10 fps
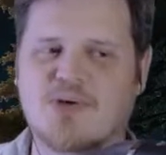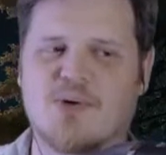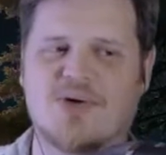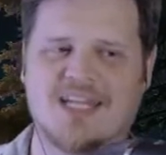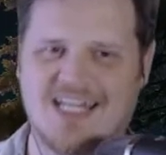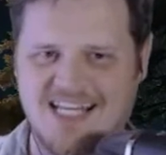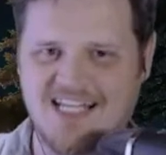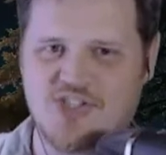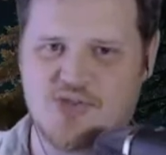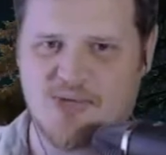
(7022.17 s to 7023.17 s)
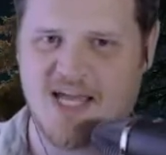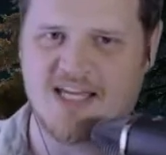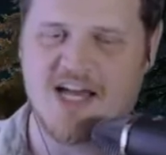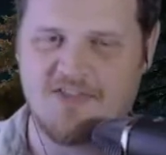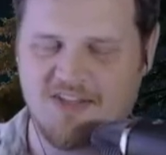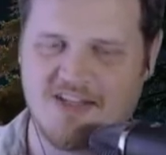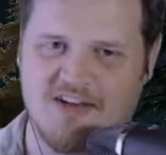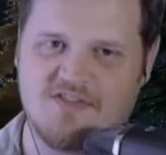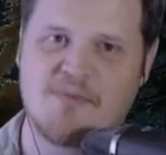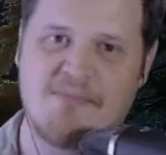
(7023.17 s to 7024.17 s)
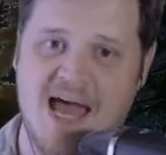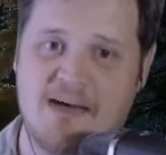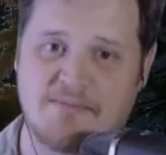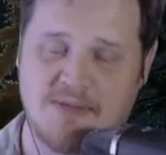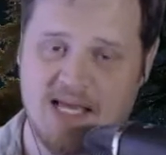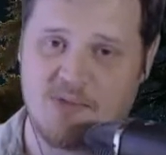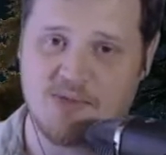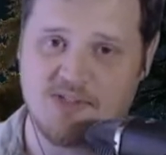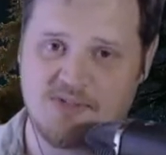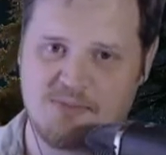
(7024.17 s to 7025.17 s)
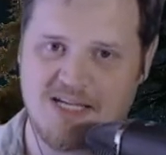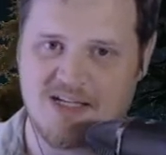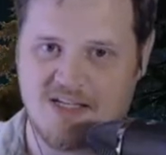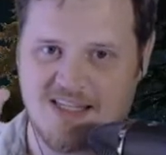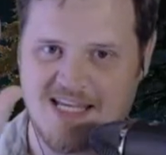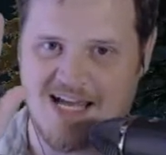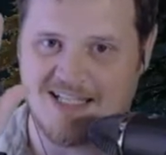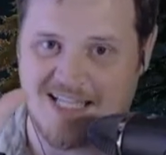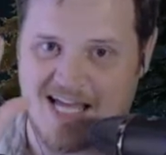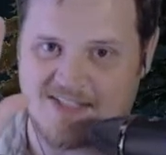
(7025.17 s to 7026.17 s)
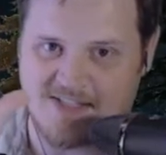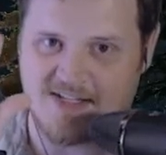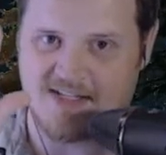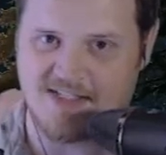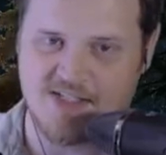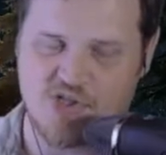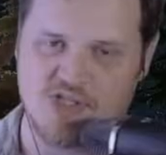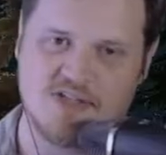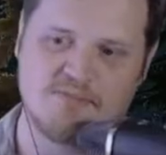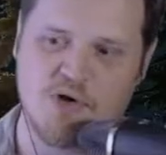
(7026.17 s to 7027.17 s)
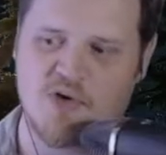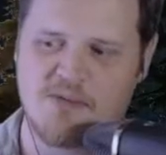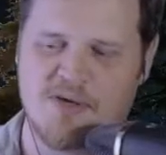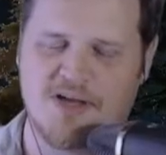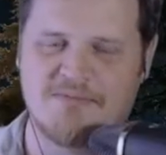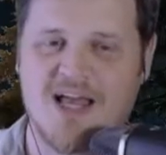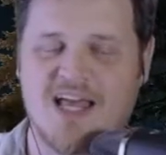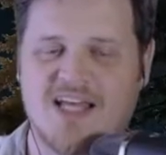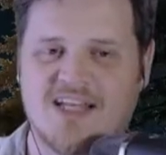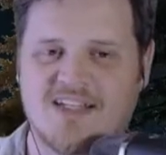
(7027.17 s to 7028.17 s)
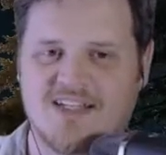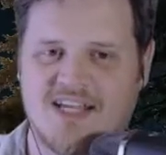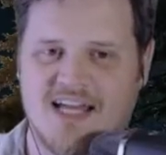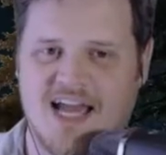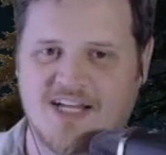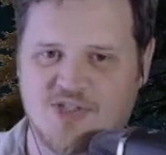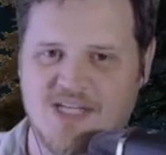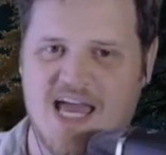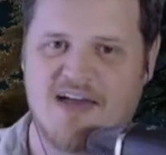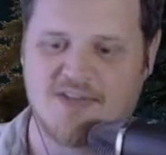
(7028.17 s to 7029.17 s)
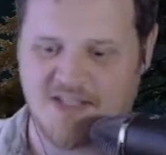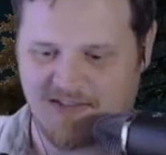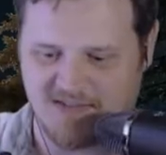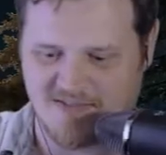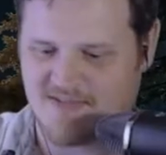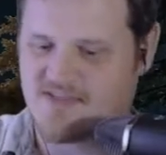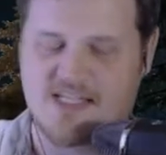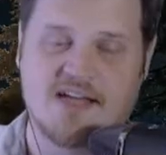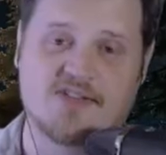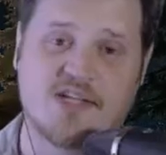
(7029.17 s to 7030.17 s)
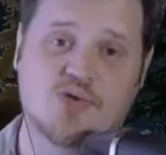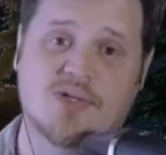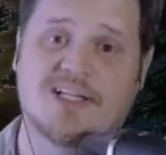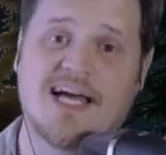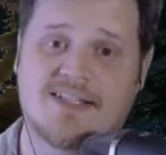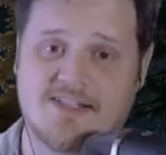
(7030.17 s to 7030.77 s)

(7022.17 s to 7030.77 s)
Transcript: throw in an Easter egg of the map that was being in the Alaska edition of Pokemon, actually having South Central